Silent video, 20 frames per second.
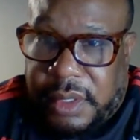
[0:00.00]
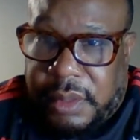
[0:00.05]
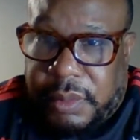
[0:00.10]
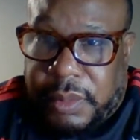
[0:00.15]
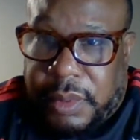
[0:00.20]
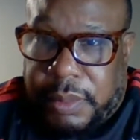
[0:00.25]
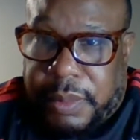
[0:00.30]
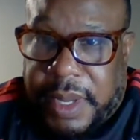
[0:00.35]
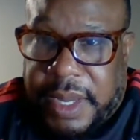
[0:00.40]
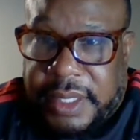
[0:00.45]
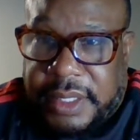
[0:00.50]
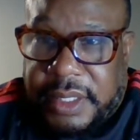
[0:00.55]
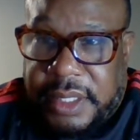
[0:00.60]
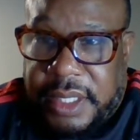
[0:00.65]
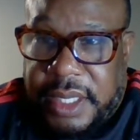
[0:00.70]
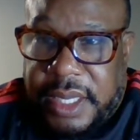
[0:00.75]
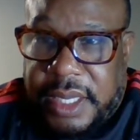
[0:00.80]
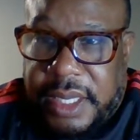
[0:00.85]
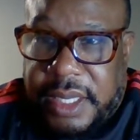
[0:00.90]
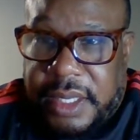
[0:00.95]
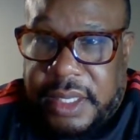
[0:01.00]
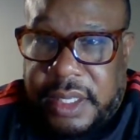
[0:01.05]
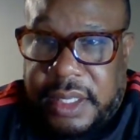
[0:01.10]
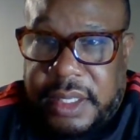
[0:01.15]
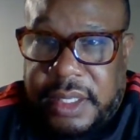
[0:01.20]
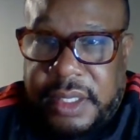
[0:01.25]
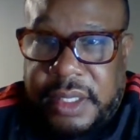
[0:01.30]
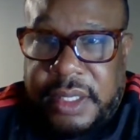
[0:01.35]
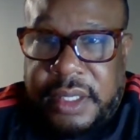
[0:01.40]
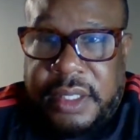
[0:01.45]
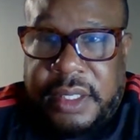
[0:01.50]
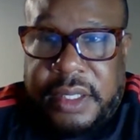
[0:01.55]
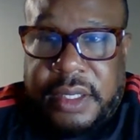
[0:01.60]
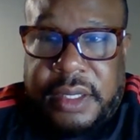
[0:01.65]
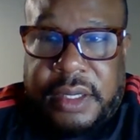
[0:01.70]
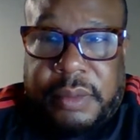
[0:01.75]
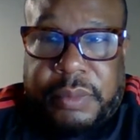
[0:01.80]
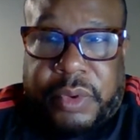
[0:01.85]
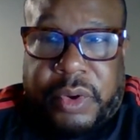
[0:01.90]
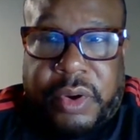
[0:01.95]
But back to, yeah,
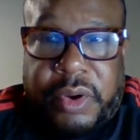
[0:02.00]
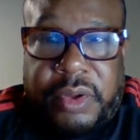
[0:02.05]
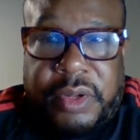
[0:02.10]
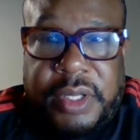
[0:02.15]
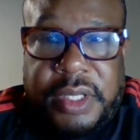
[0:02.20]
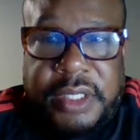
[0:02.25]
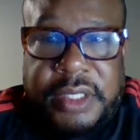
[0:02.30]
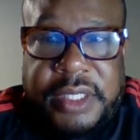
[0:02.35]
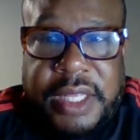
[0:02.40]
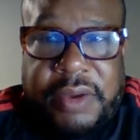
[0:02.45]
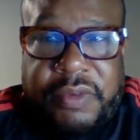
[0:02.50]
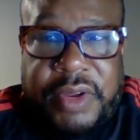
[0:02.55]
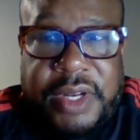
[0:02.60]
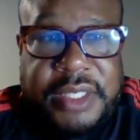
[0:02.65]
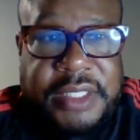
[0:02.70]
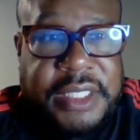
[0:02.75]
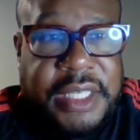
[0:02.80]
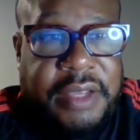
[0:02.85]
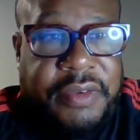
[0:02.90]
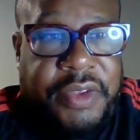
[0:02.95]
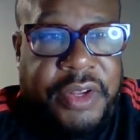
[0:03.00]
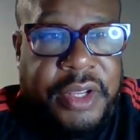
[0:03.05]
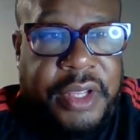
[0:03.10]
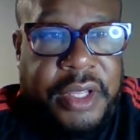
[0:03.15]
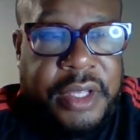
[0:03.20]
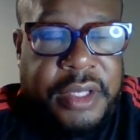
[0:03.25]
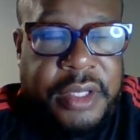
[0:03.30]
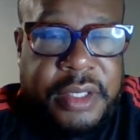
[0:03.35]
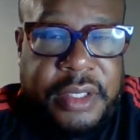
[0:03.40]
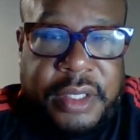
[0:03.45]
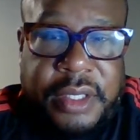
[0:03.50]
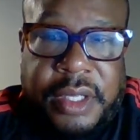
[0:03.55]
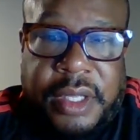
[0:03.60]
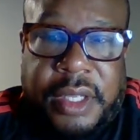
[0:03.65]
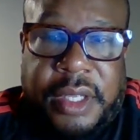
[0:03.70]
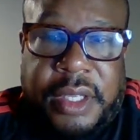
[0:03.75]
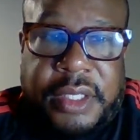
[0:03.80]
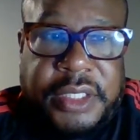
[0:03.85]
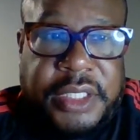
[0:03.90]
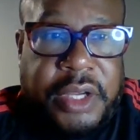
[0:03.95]
Curly, Stay Ready TV.
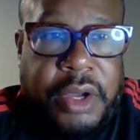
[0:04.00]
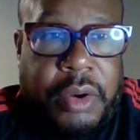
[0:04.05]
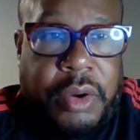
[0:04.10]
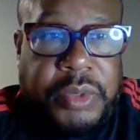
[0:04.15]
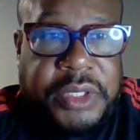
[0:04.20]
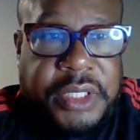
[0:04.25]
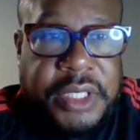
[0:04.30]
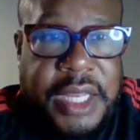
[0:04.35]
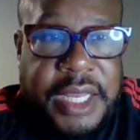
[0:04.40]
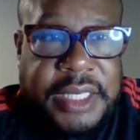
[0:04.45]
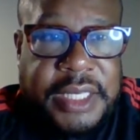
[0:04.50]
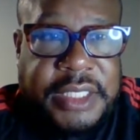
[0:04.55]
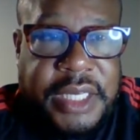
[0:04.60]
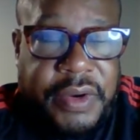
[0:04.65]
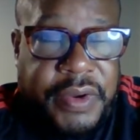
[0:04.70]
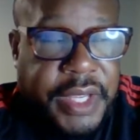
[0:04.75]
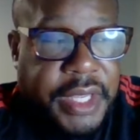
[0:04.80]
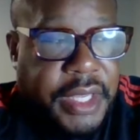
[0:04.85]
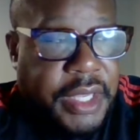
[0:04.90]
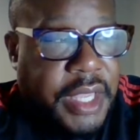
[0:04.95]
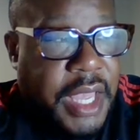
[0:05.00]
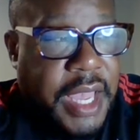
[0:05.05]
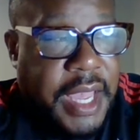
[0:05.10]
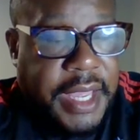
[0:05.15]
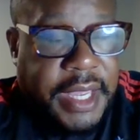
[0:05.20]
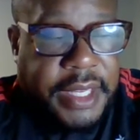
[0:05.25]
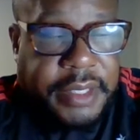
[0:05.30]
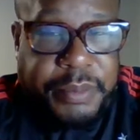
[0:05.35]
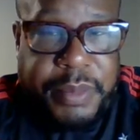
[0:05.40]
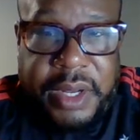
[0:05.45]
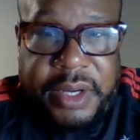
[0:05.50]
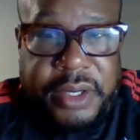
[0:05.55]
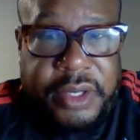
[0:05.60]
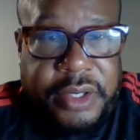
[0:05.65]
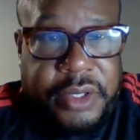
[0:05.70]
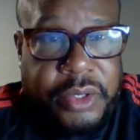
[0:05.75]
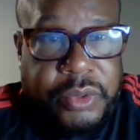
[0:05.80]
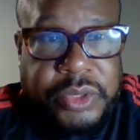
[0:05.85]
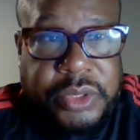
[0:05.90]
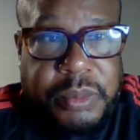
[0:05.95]
She always in Nigeria. Yeah, it's better to
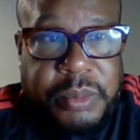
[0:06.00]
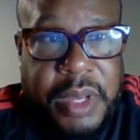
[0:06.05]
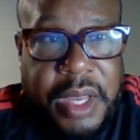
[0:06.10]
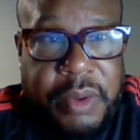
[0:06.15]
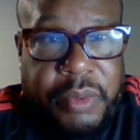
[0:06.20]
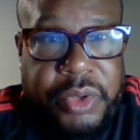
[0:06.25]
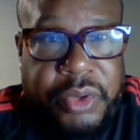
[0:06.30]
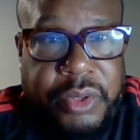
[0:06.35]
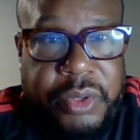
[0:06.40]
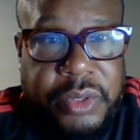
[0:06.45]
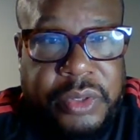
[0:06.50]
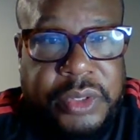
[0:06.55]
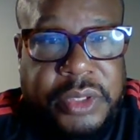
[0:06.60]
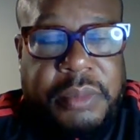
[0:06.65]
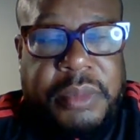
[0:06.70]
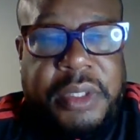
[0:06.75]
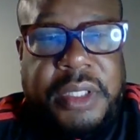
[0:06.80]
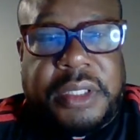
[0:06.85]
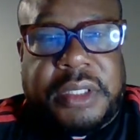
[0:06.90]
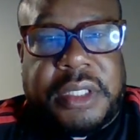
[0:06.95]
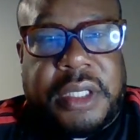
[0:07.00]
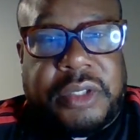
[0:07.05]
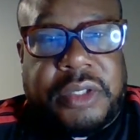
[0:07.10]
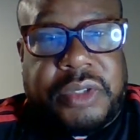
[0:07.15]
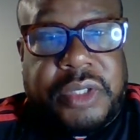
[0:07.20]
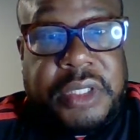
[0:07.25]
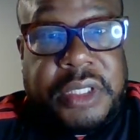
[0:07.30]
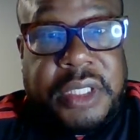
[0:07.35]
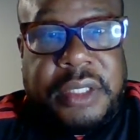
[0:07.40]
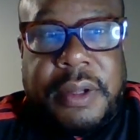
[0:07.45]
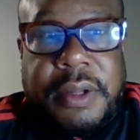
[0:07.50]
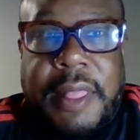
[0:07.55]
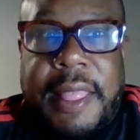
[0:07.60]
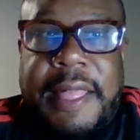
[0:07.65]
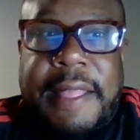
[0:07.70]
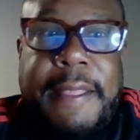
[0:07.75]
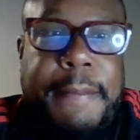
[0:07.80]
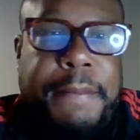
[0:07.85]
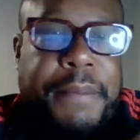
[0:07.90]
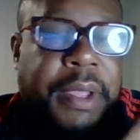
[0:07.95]
know somebody when you go to some of these countries. And
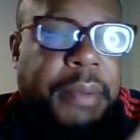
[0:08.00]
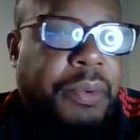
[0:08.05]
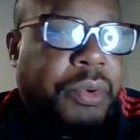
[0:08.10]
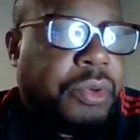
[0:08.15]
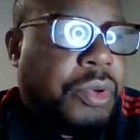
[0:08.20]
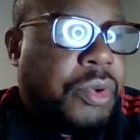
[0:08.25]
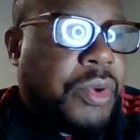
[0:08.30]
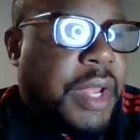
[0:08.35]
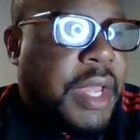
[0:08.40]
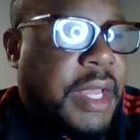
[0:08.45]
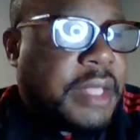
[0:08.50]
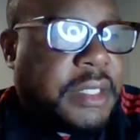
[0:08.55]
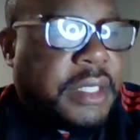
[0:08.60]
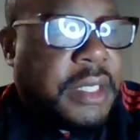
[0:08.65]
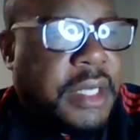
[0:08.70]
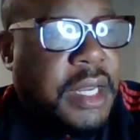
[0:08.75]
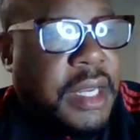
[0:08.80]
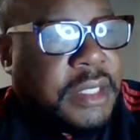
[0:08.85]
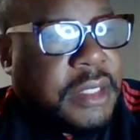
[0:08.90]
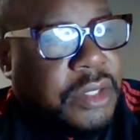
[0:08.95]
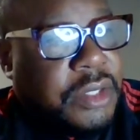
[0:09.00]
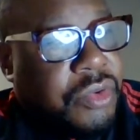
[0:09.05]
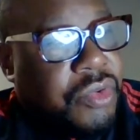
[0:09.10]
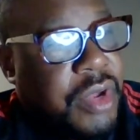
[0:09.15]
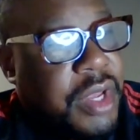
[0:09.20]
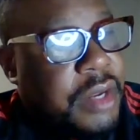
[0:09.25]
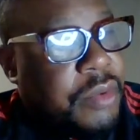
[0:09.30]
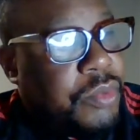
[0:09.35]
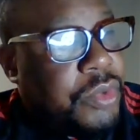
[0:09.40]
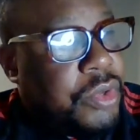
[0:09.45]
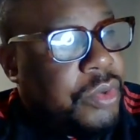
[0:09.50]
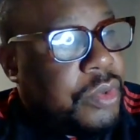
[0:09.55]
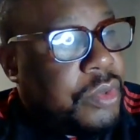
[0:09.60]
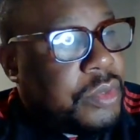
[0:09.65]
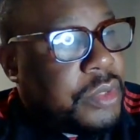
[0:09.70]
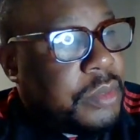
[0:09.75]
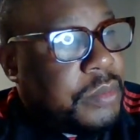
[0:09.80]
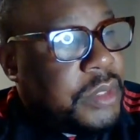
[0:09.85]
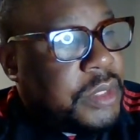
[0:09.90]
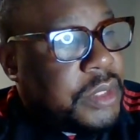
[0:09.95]
people don't know that as a content creator, when you go to
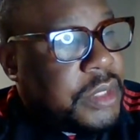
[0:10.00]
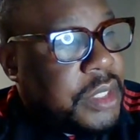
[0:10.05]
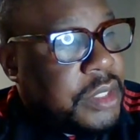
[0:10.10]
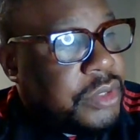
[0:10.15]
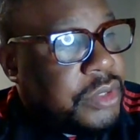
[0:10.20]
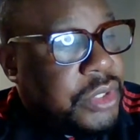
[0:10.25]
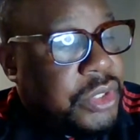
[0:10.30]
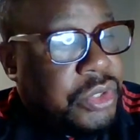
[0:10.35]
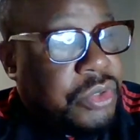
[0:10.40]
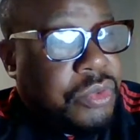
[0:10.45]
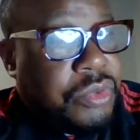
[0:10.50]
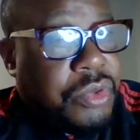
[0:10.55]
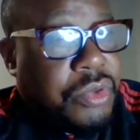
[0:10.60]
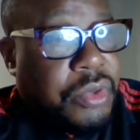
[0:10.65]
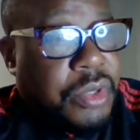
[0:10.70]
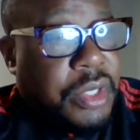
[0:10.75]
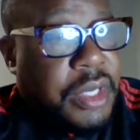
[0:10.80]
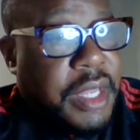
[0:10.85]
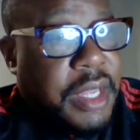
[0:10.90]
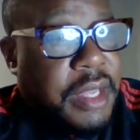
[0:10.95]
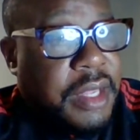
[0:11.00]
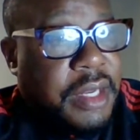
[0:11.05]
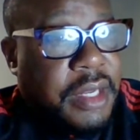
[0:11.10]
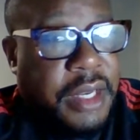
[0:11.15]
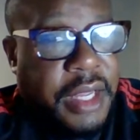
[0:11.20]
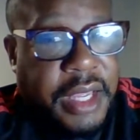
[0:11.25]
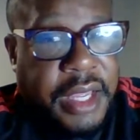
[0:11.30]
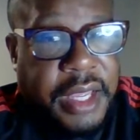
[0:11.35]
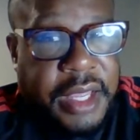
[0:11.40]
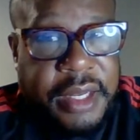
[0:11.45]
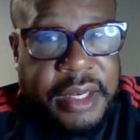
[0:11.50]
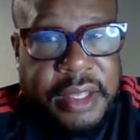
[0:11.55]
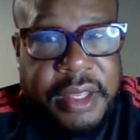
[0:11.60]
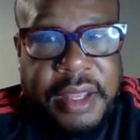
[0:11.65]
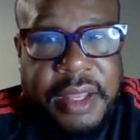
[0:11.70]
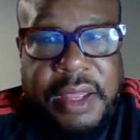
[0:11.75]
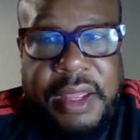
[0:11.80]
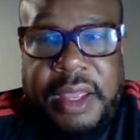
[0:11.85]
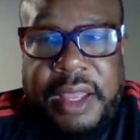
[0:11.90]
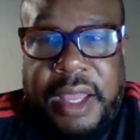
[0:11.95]
some of these countries, you don't know the lay of the land,
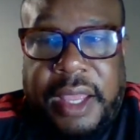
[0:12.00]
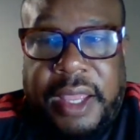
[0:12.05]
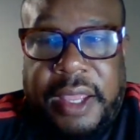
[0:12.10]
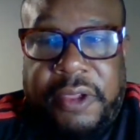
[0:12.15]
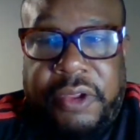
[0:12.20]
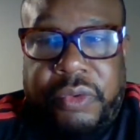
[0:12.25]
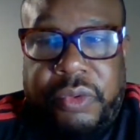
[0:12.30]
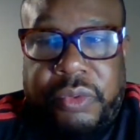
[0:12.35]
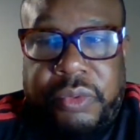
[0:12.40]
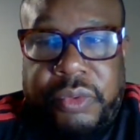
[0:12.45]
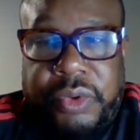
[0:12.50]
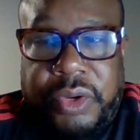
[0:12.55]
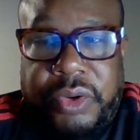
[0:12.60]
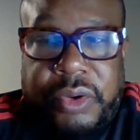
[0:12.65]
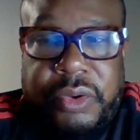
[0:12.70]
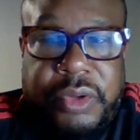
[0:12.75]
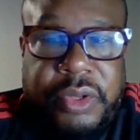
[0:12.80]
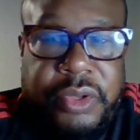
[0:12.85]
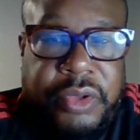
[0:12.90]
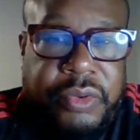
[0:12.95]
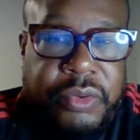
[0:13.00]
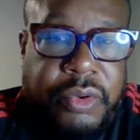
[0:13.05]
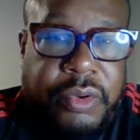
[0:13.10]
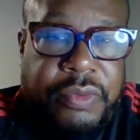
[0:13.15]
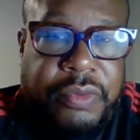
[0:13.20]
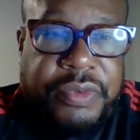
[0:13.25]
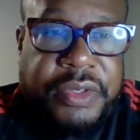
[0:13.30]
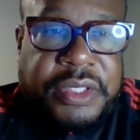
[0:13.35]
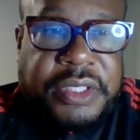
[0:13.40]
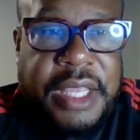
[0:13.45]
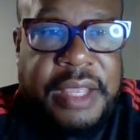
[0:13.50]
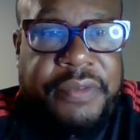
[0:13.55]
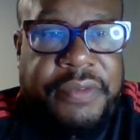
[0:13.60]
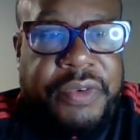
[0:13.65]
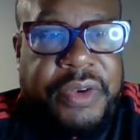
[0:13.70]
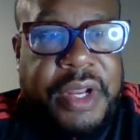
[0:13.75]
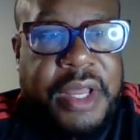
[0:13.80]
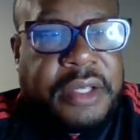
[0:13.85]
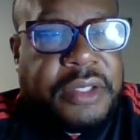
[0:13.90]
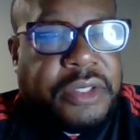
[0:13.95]
and you don't know if it's safe or
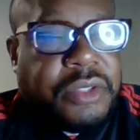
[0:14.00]
not.